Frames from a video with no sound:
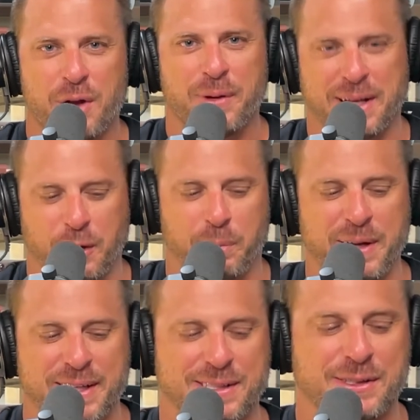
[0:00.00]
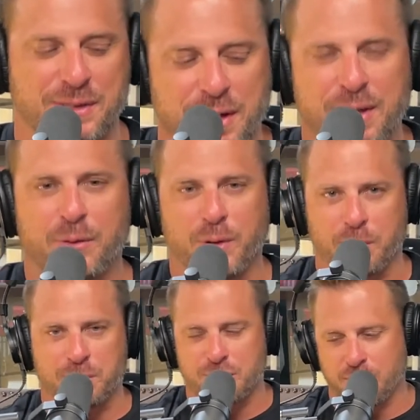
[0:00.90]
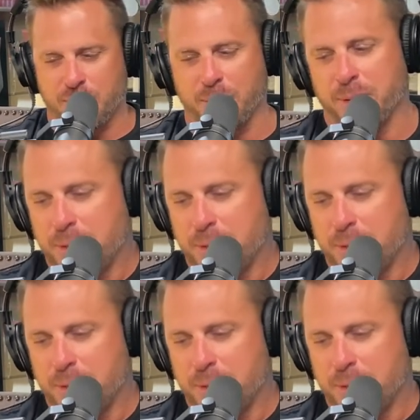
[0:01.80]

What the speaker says: Raquel Pennington, welcome to the show.